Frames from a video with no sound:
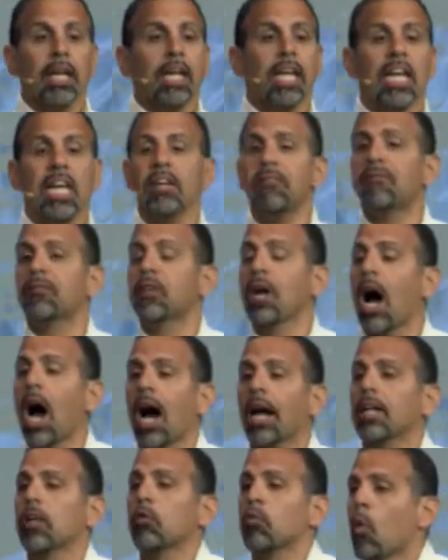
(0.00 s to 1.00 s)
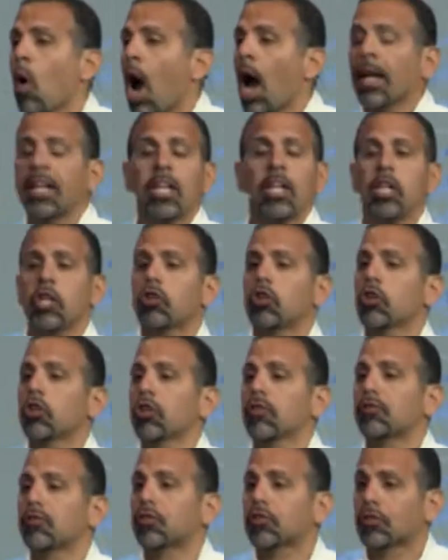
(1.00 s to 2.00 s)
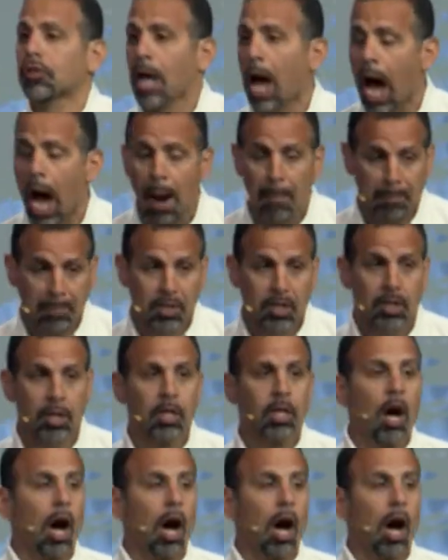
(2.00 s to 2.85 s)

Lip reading: if God had wanted, he could have stopped